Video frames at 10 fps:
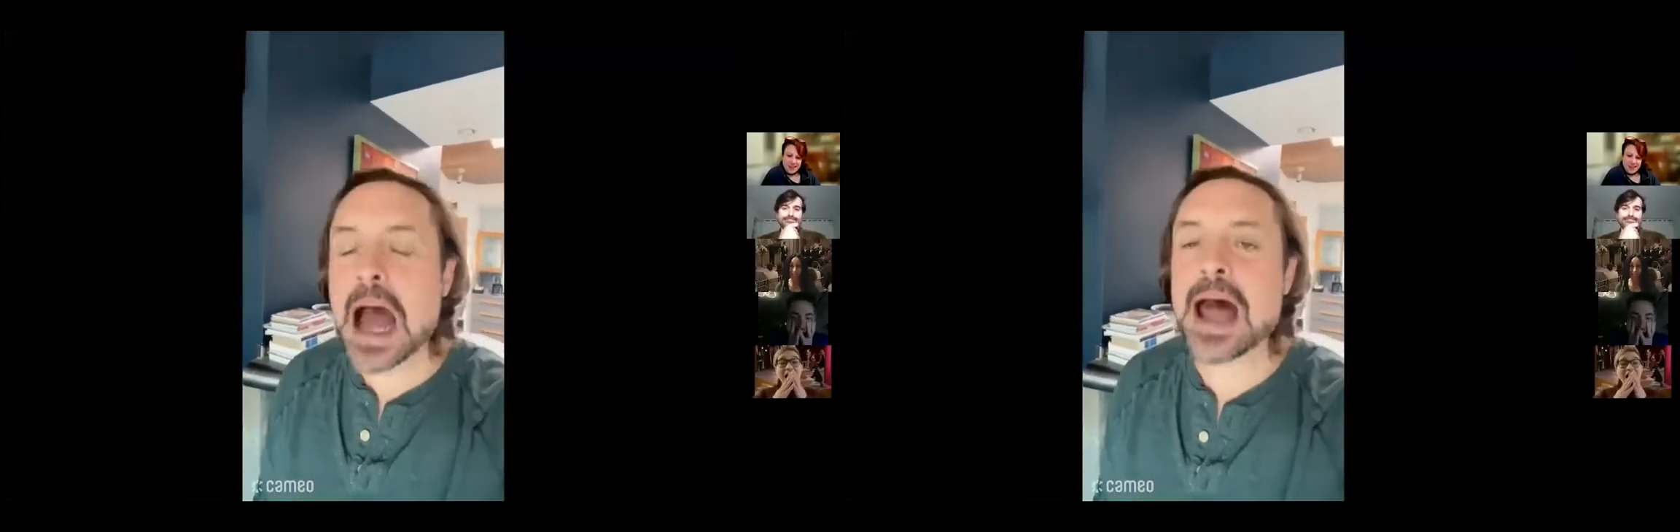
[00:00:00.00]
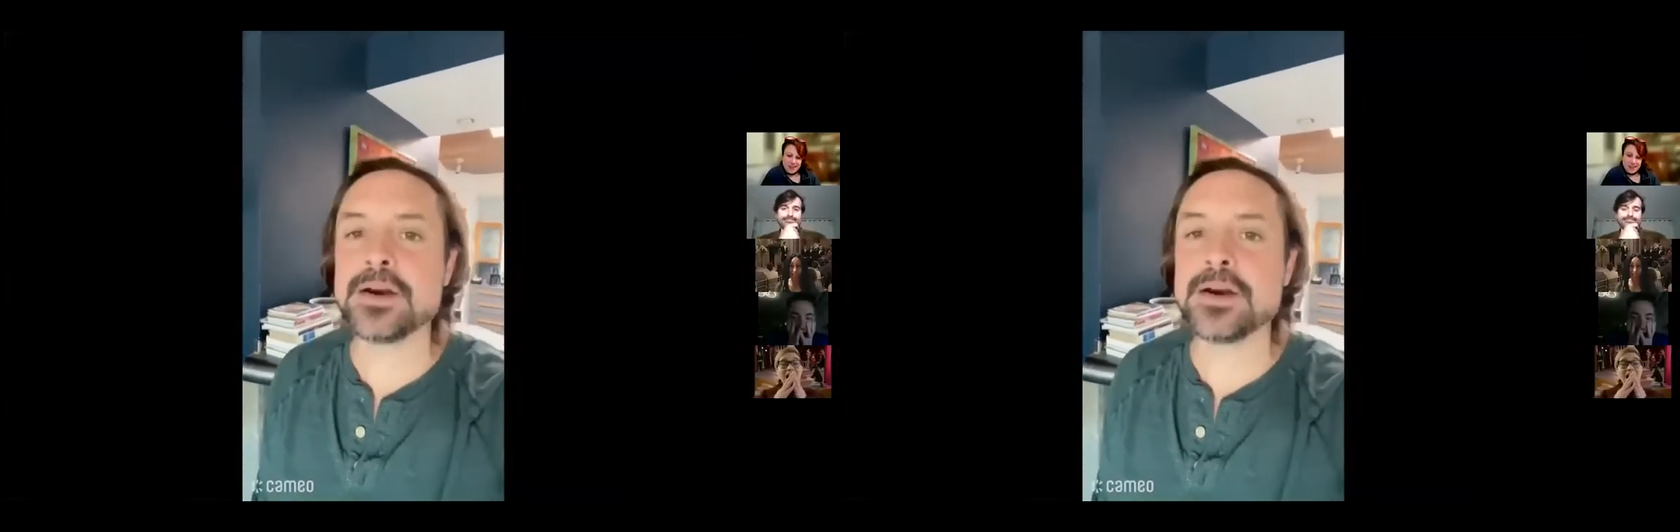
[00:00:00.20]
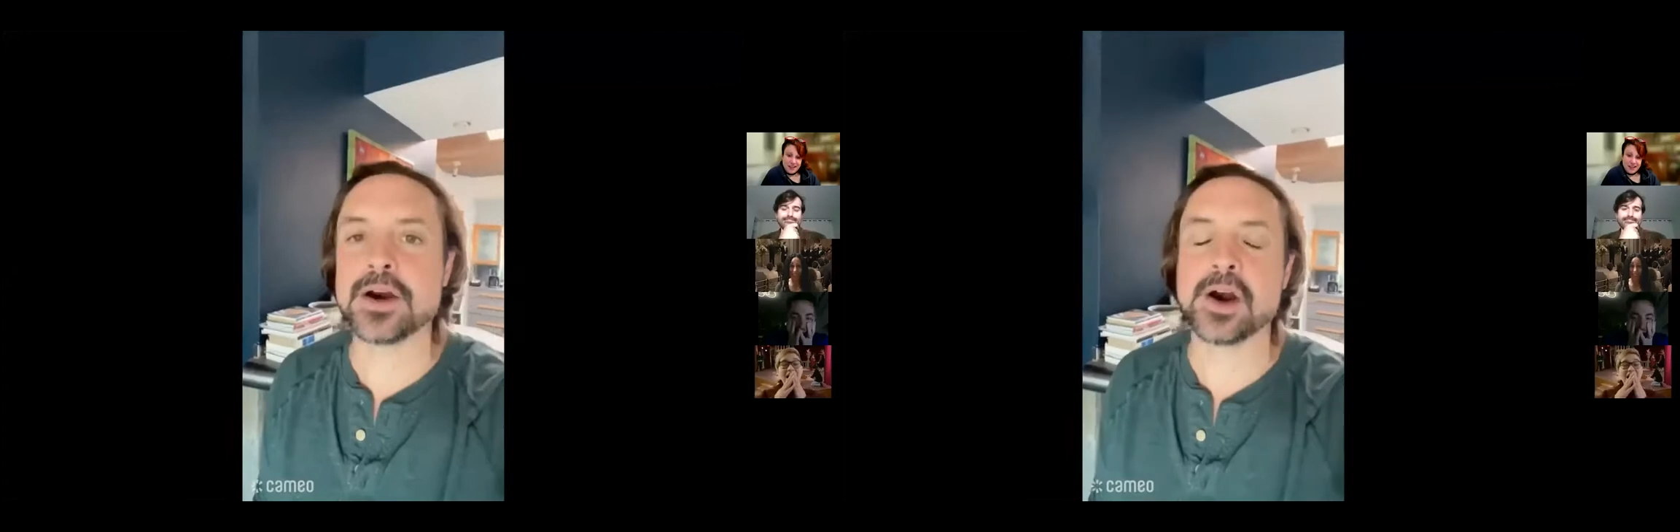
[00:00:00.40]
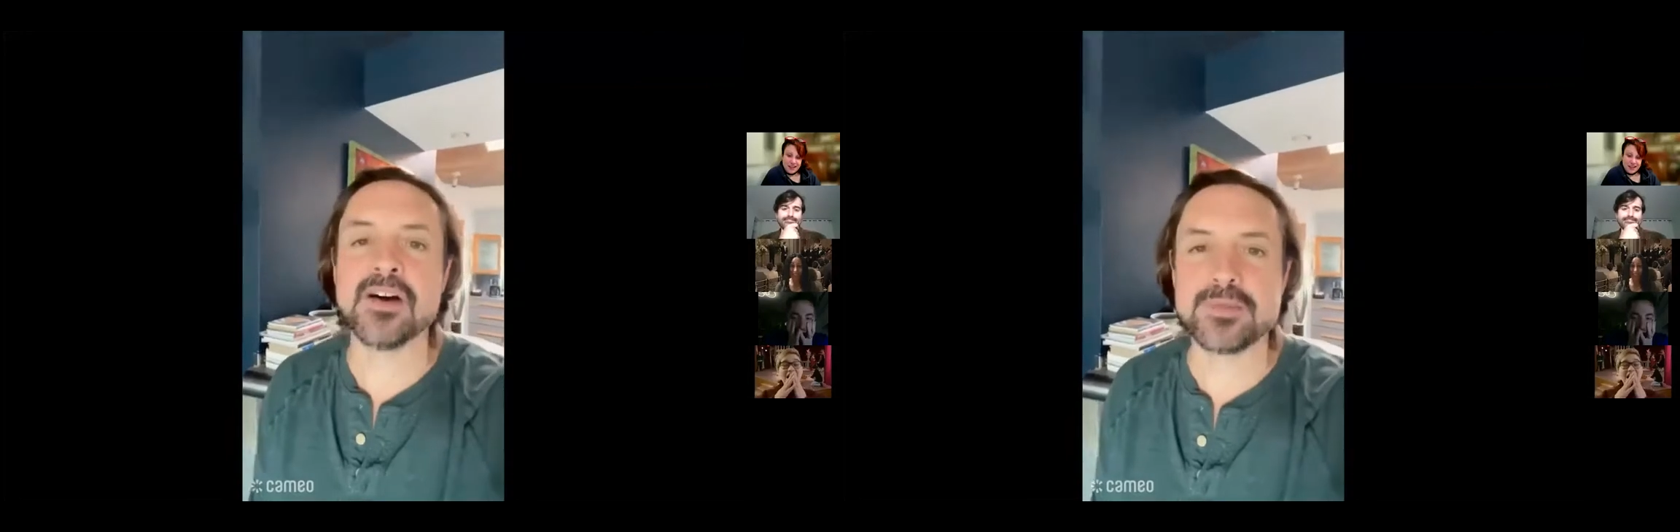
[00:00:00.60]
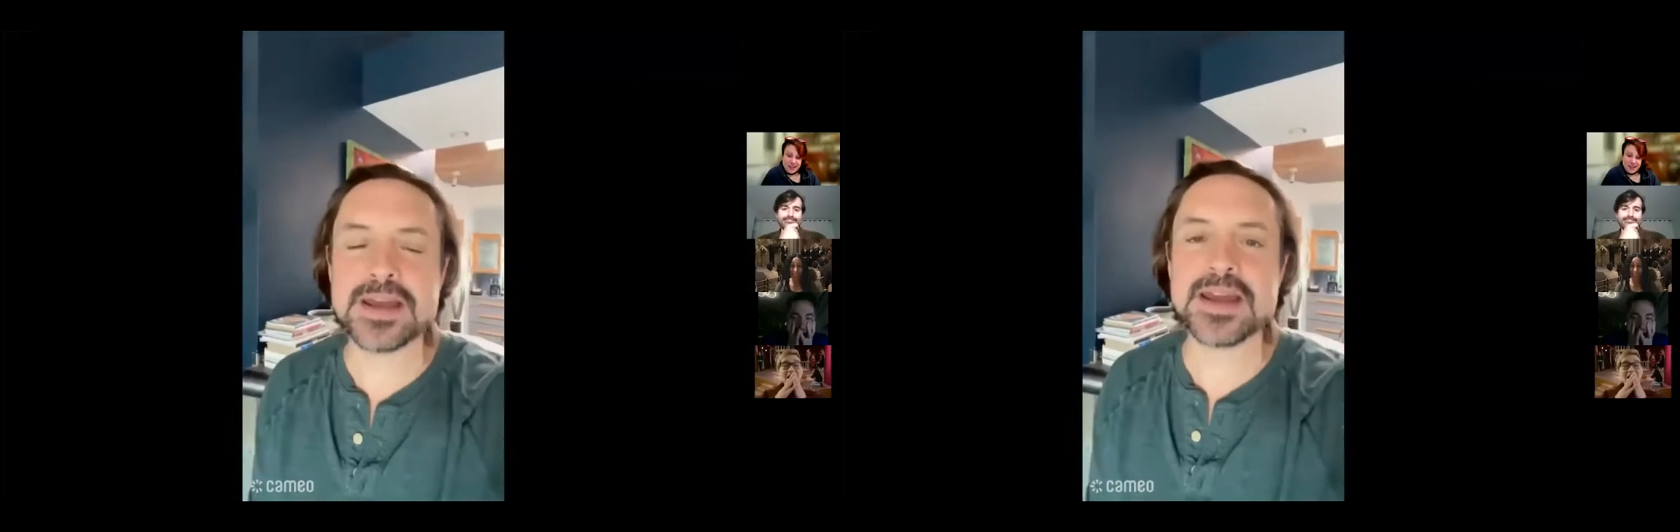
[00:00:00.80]
honor
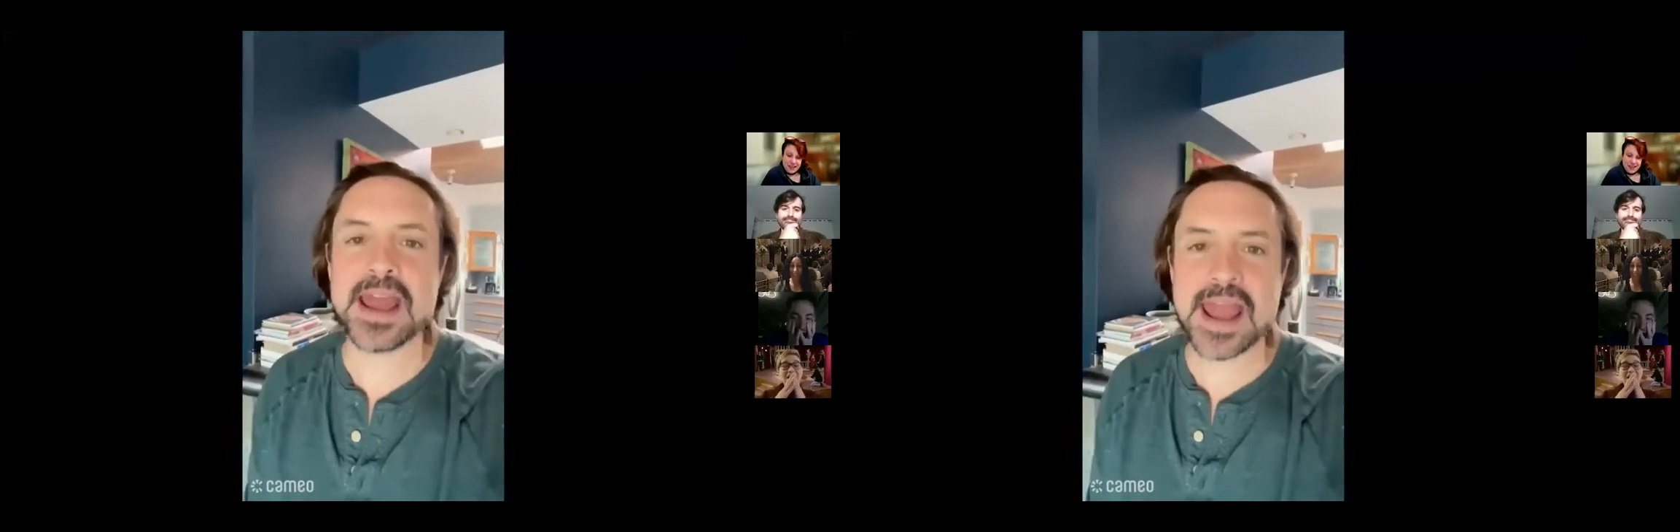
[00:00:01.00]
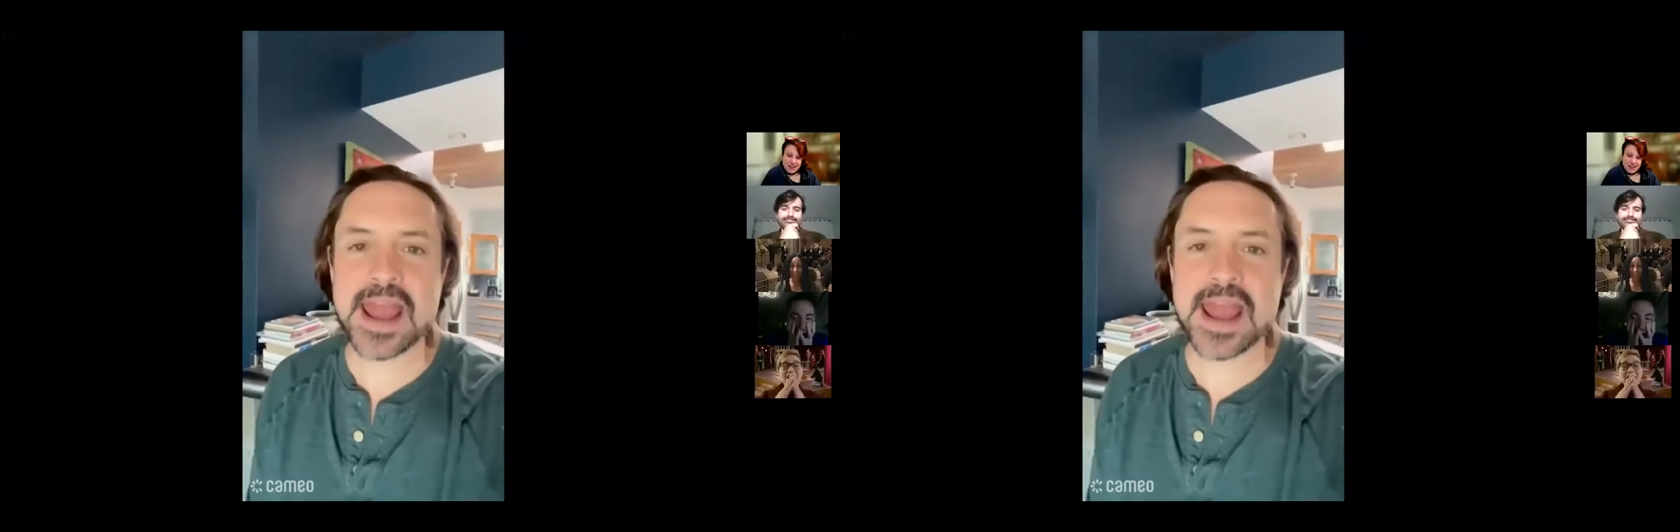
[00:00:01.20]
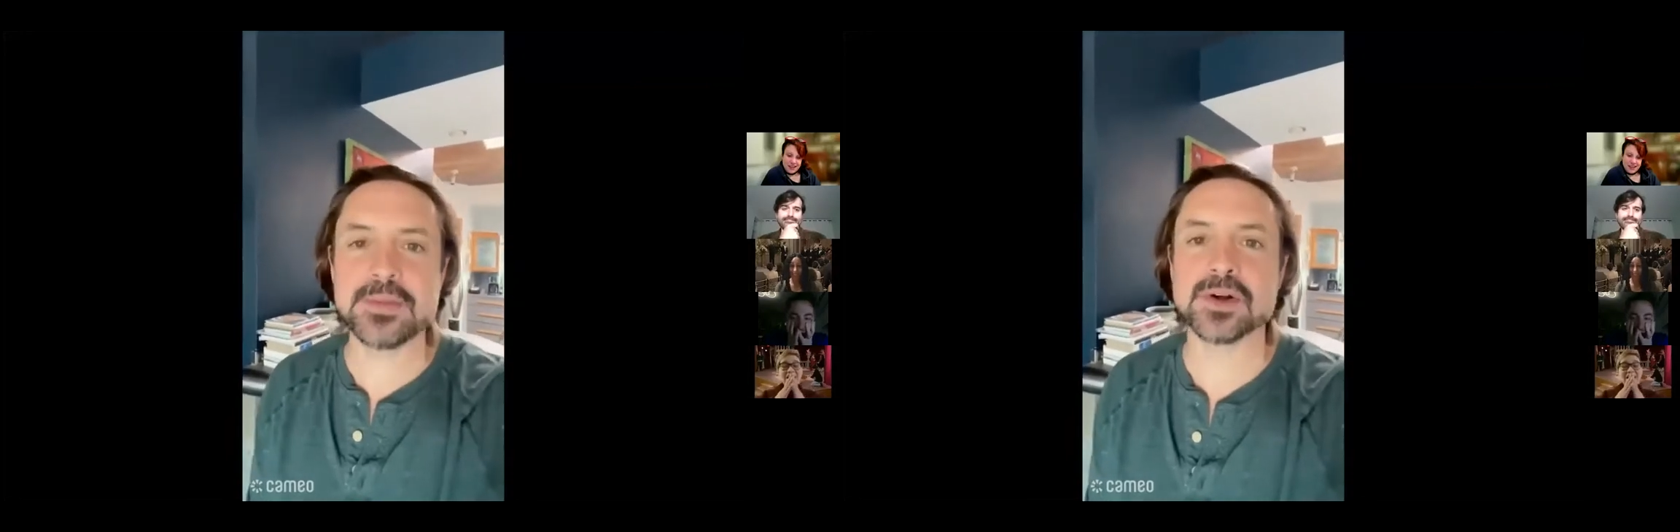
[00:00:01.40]
of being able